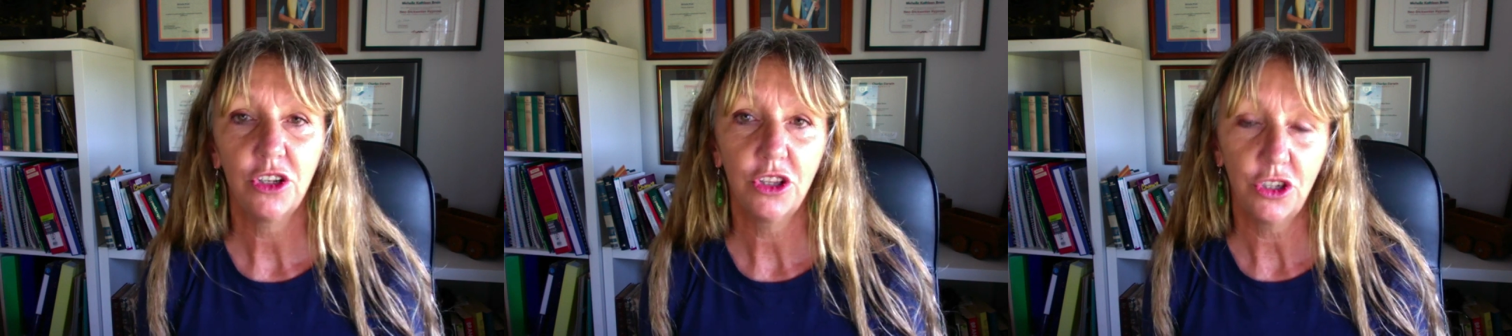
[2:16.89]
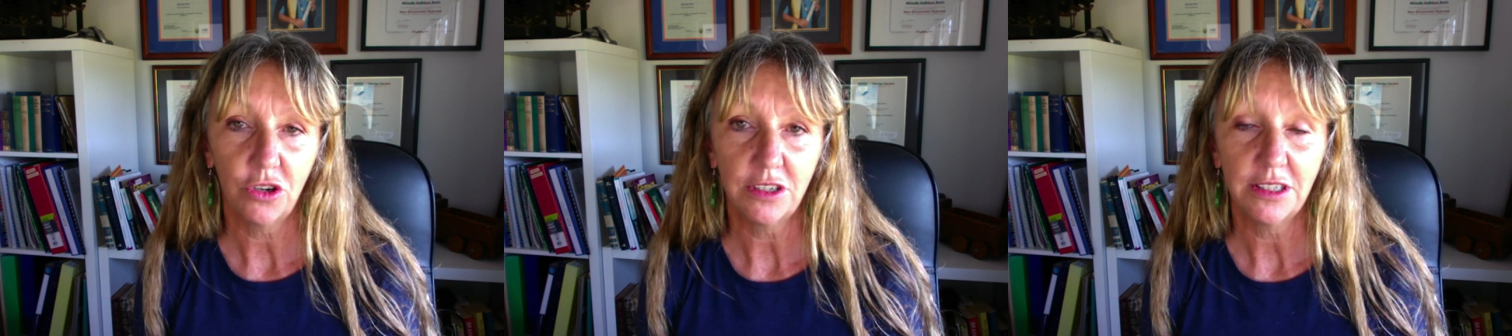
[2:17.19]
The
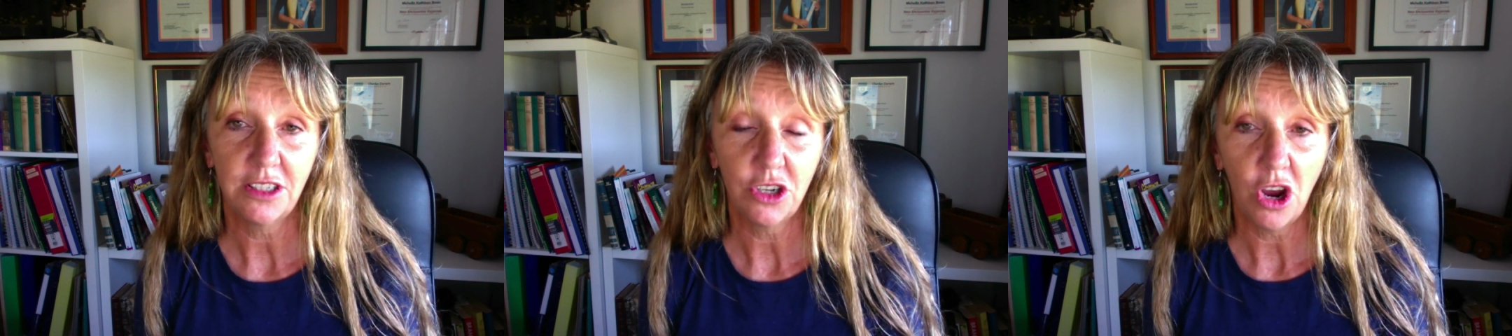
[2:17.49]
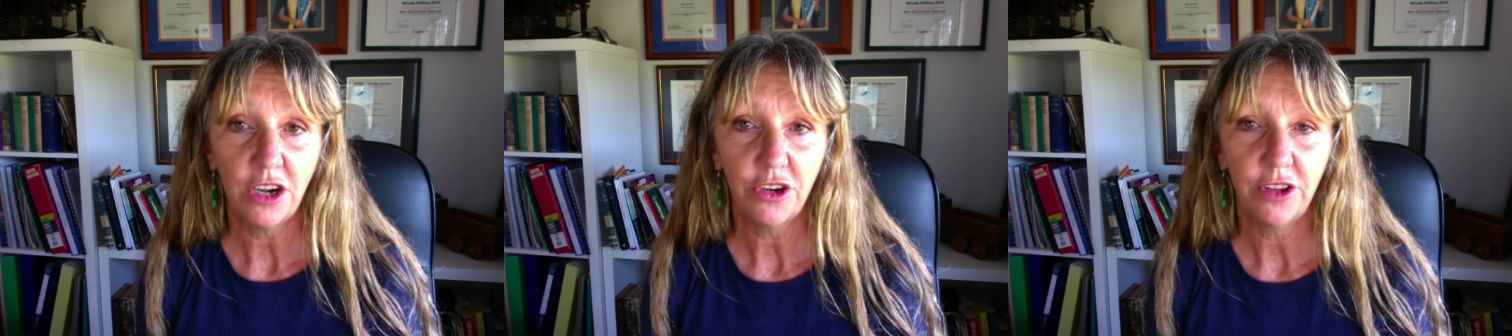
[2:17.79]
doctors
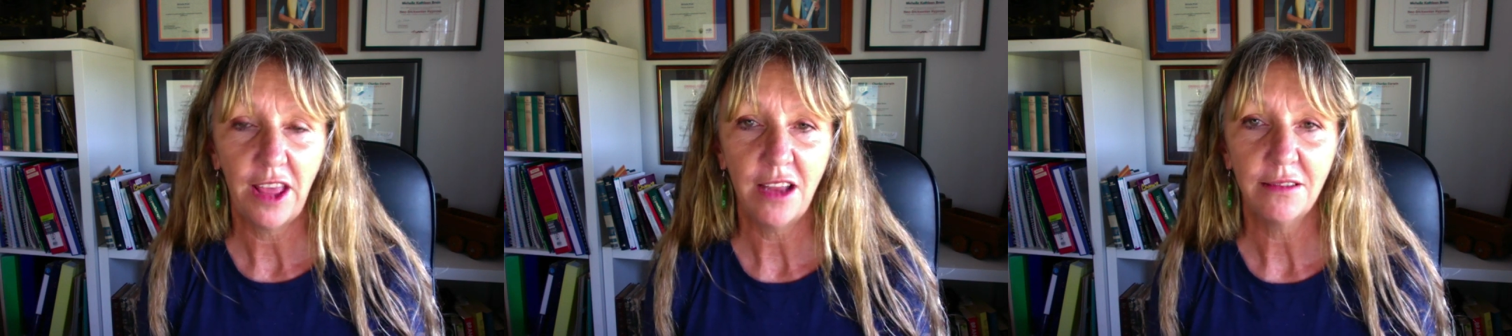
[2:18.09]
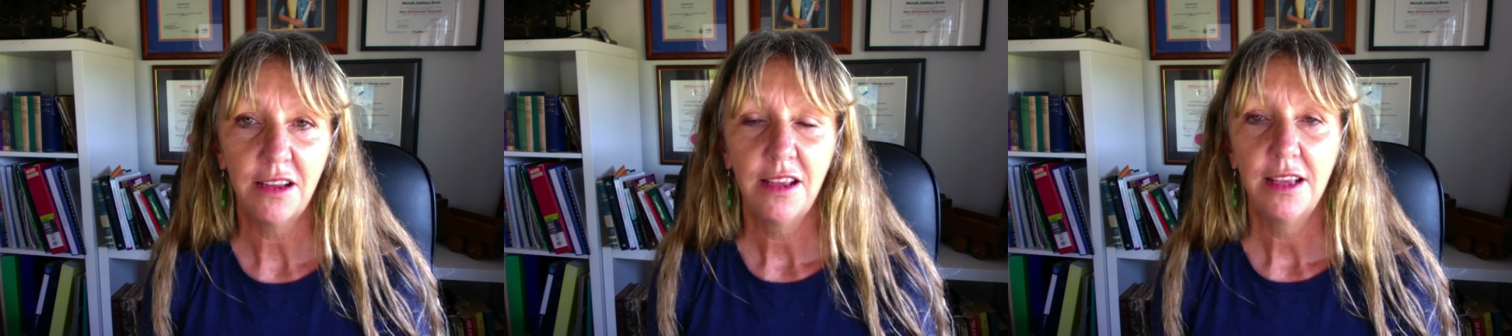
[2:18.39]
denied her that,
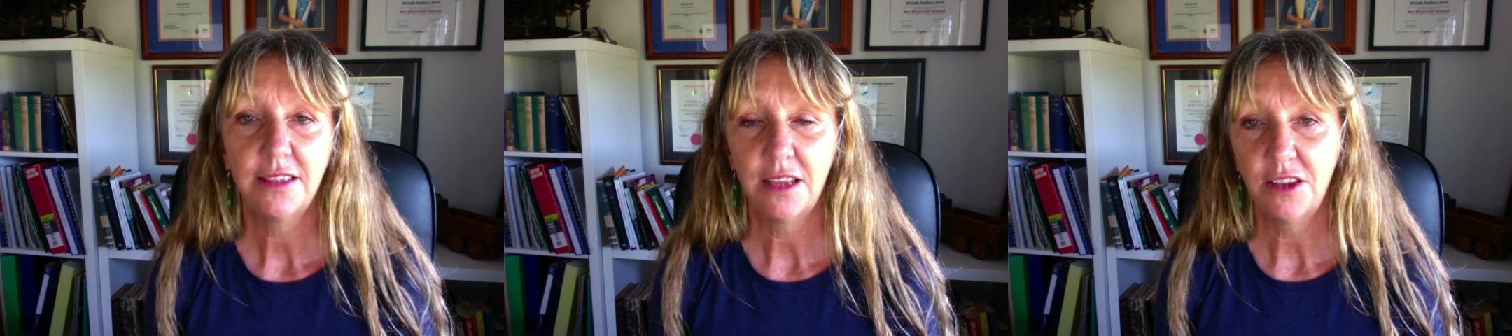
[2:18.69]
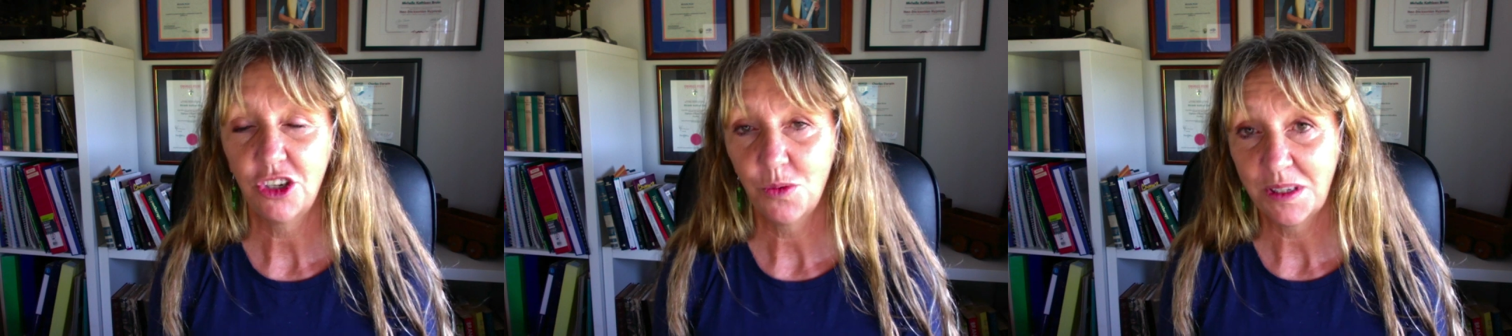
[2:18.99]
said
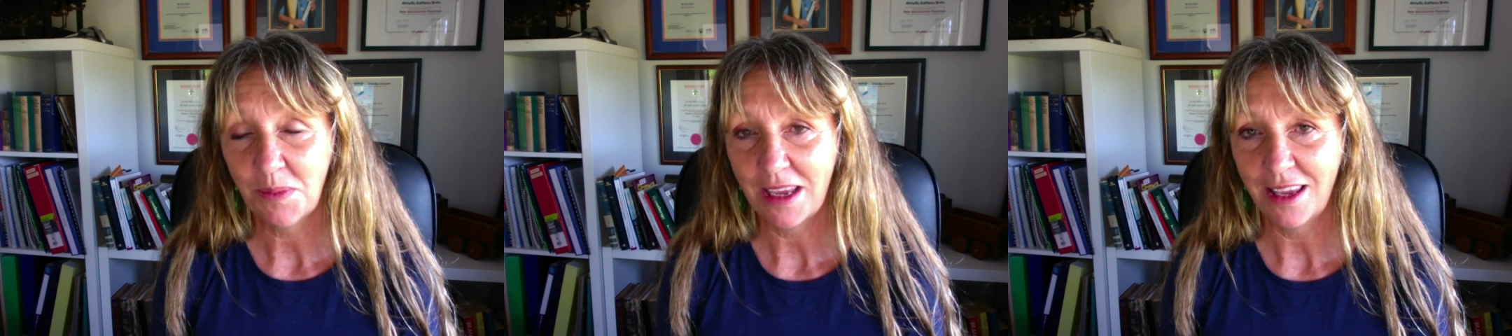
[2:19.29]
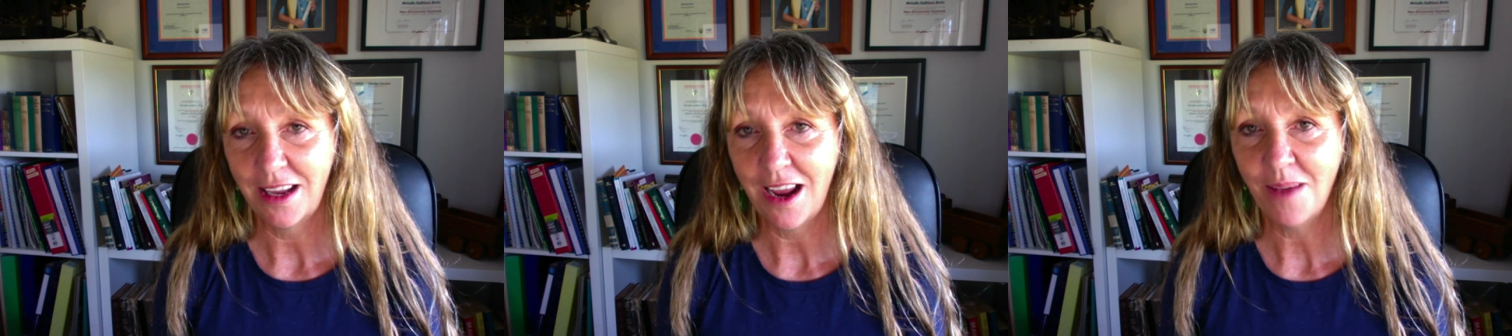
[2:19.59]
that she was
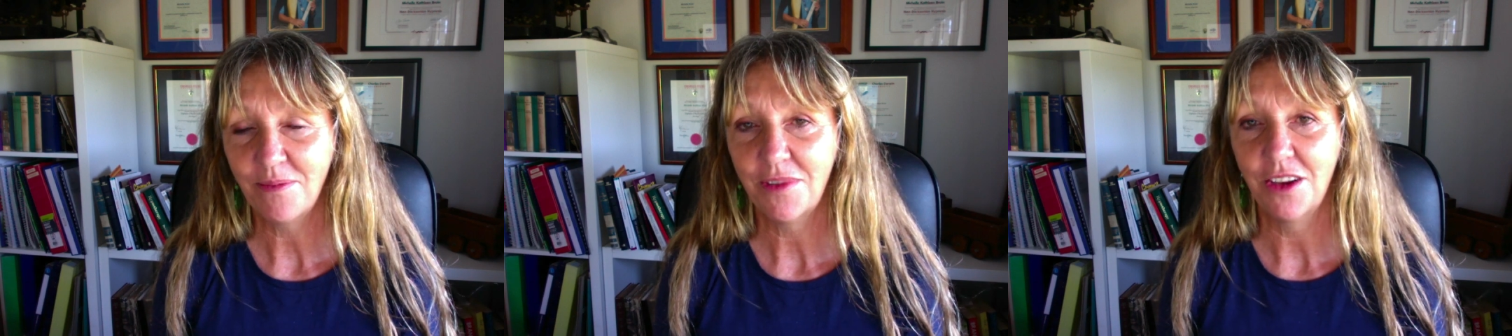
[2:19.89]
making it up,